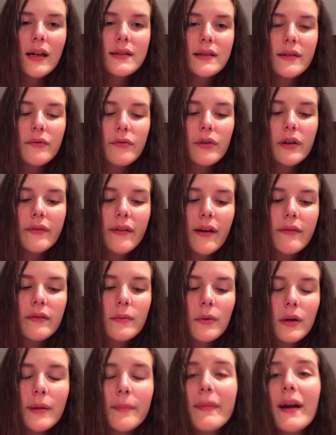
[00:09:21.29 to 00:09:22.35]
7.45 in
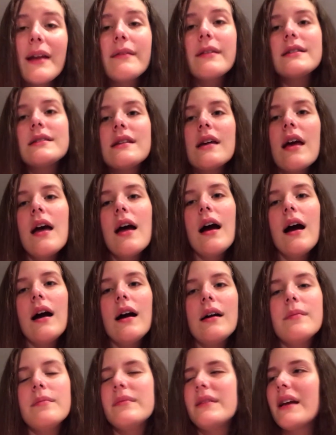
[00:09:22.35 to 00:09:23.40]
the morning, but anyways,
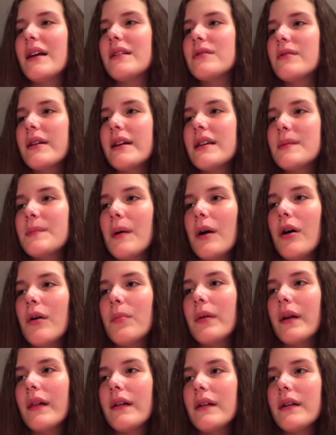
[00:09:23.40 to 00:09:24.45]
um, yeah, so I guess Paul
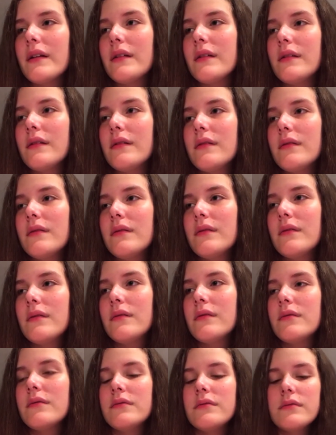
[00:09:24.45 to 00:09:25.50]
probably
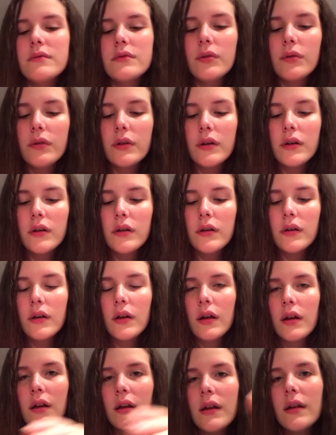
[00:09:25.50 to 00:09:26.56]
told her,
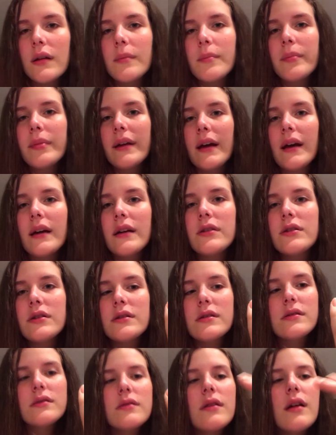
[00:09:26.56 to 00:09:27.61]
but yeah, it's
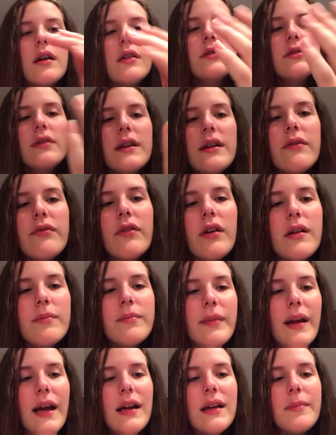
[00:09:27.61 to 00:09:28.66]
just, I'll do like a front
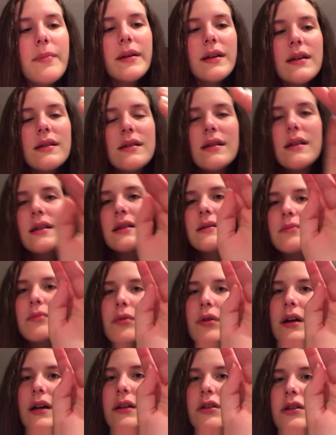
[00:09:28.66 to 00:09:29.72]
and back, because it's
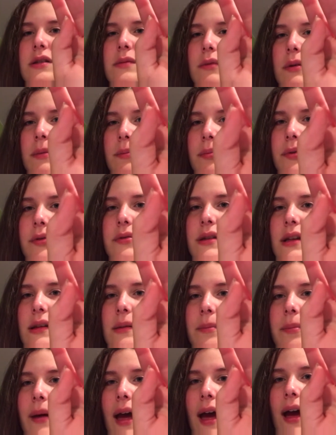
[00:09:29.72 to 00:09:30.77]
more, it looks more bruised on the
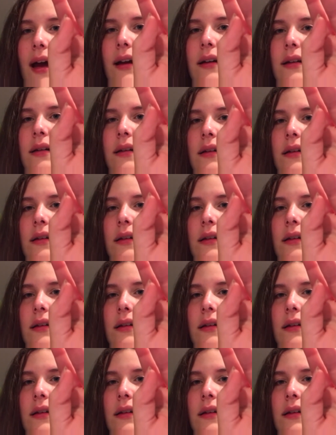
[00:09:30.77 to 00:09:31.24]
back,